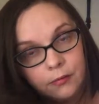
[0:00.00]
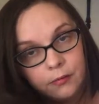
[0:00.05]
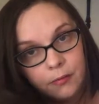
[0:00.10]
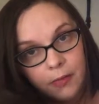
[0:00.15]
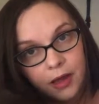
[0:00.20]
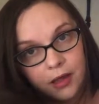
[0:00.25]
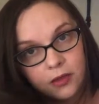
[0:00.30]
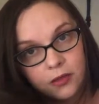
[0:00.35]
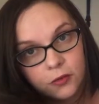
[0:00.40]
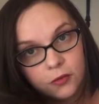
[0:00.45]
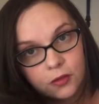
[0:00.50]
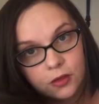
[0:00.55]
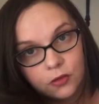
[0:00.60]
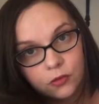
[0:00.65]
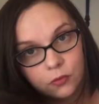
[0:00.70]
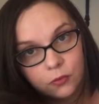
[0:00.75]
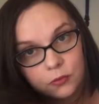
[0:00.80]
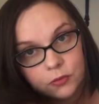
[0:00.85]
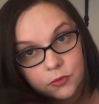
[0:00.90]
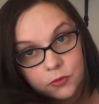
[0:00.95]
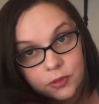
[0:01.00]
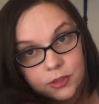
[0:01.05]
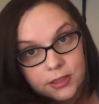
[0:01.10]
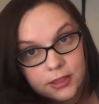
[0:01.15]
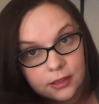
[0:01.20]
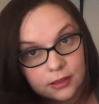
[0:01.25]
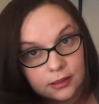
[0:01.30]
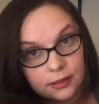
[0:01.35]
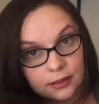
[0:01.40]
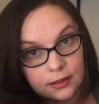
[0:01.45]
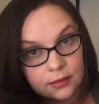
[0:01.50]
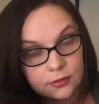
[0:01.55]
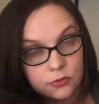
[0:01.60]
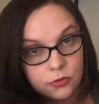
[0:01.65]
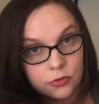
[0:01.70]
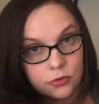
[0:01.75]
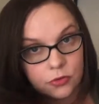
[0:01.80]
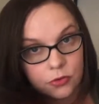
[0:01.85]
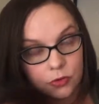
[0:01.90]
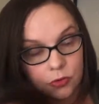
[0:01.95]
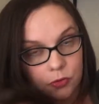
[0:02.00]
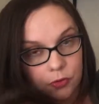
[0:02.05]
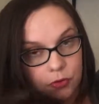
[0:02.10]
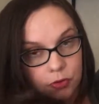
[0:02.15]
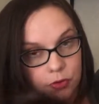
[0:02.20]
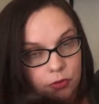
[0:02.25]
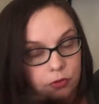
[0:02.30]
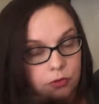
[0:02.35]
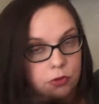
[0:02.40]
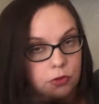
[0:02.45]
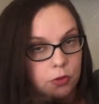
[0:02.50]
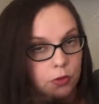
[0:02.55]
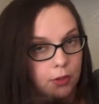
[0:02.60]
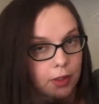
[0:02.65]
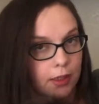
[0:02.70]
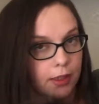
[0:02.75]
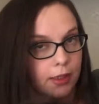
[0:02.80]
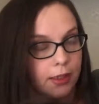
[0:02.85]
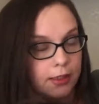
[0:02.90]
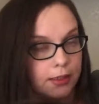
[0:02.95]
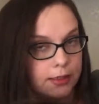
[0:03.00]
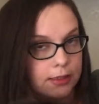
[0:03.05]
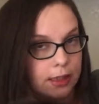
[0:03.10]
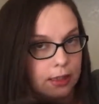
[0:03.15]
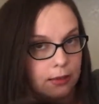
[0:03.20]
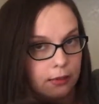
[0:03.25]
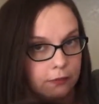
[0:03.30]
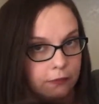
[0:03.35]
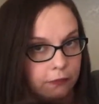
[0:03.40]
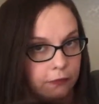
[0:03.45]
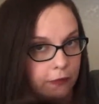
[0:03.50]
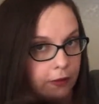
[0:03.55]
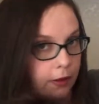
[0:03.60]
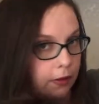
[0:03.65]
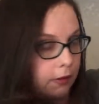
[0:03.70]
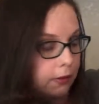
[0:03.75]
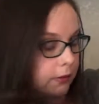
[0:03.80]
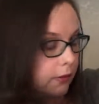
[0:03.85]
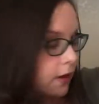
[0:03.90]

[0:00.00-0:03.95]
My 3-year-old was recently introduced to kinetic sand and fell in